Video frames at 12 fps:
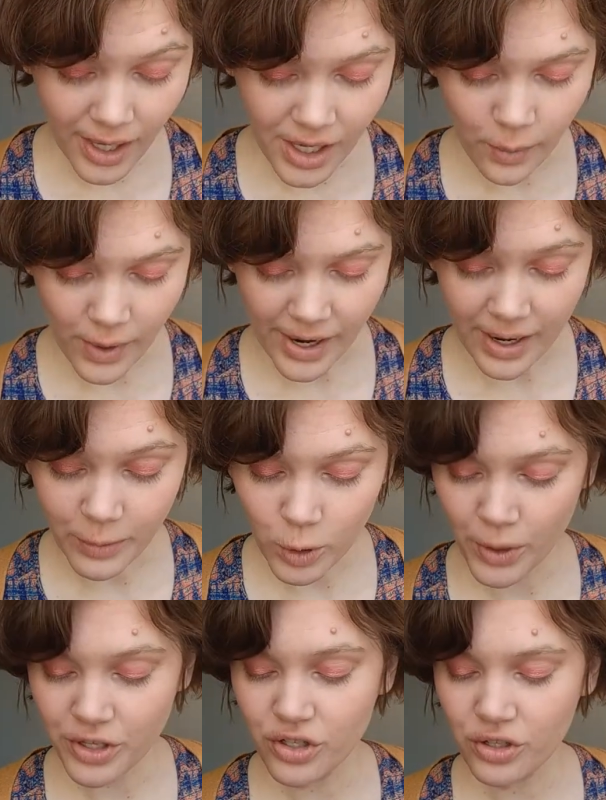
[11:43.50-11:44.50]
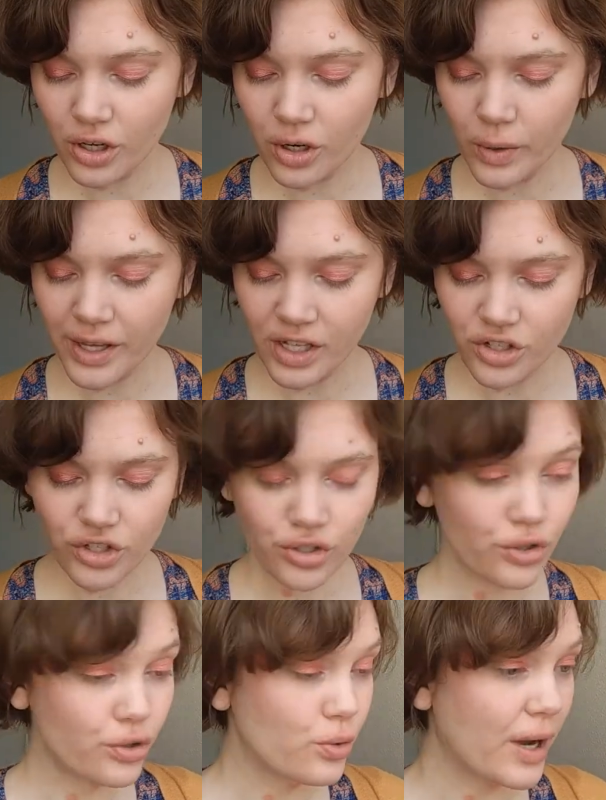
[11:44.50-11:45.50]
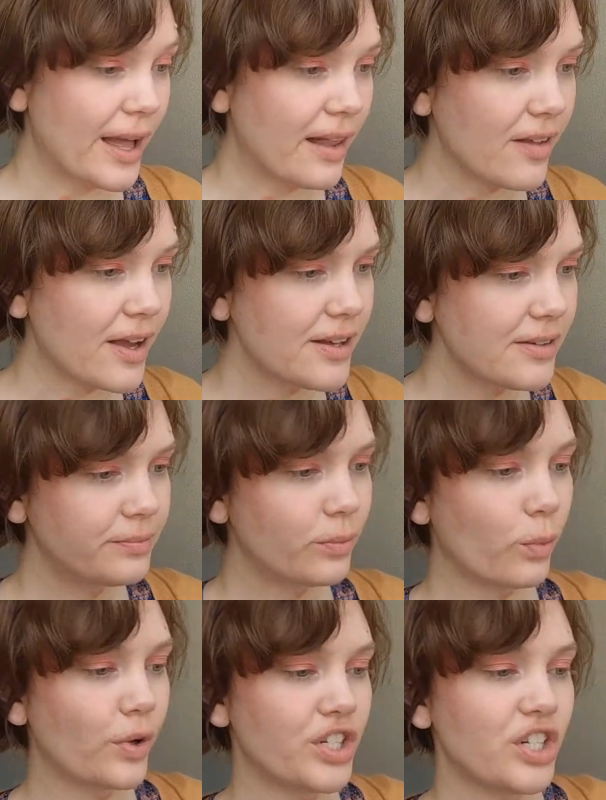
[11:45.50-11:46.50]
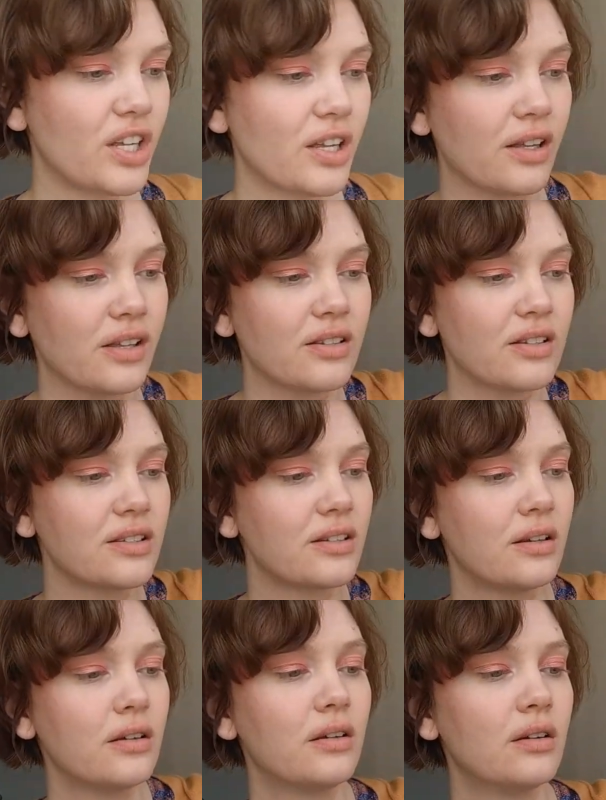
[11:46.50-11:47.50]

Anyway, I'm going to go into Ella, which is